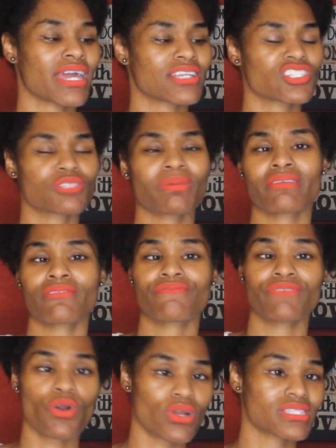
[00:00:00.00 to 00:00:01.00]
I've just been
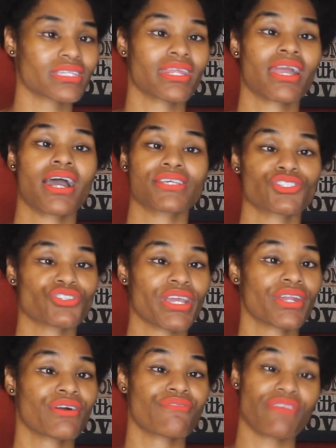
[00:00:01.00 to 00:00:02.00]
focusing and
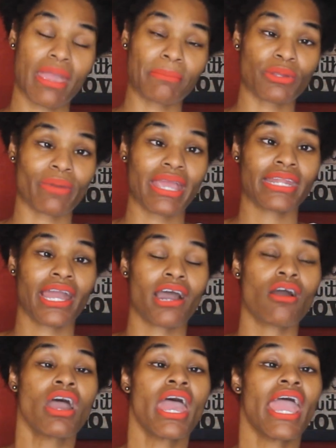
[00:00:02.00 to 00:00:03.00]
concentrating on family right
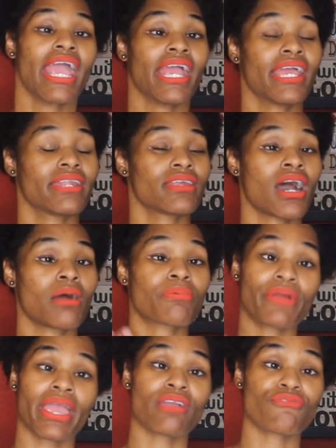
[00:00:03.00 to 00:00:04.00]
now and uh,
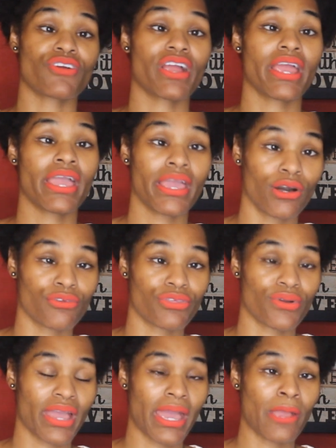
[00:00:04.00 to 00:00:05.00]
praying for her
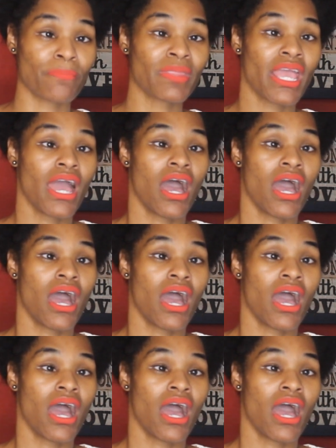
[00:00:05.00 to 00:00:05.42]
health, okay?